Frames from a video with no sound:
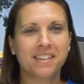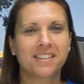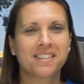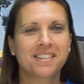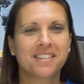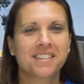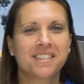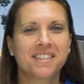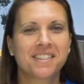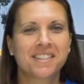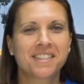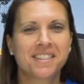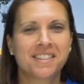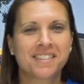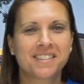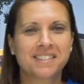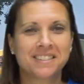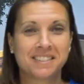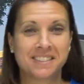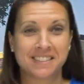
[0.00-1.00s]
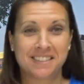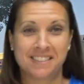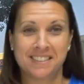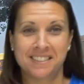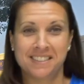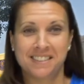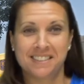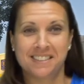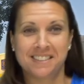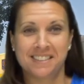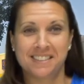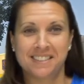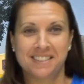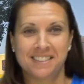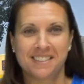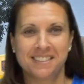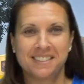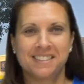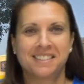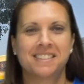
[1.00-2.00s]

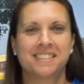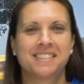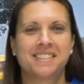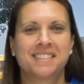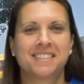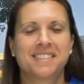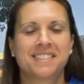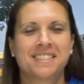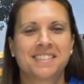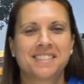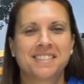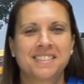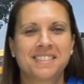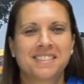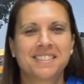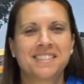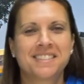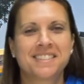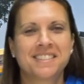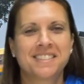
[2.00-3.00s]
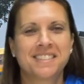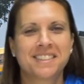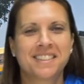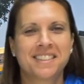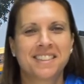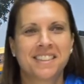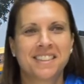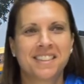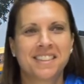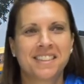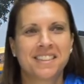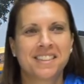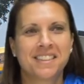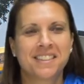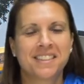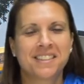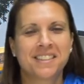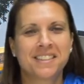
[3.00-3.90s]
[no speech]